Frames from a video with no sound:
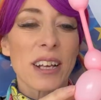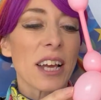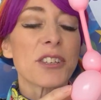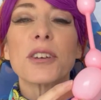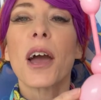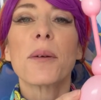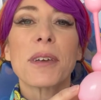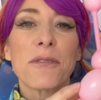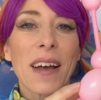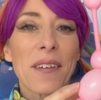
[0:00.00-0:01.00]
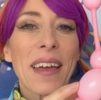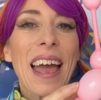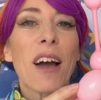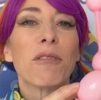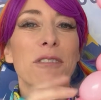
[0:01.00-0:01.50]
I do hope you found that
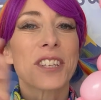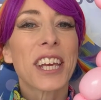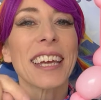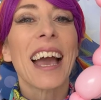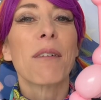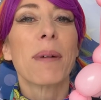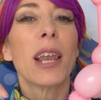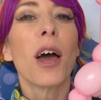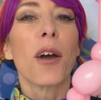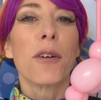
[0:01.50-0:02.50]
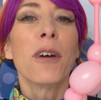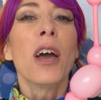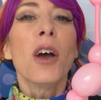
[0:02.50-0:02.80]
helpful. Check out below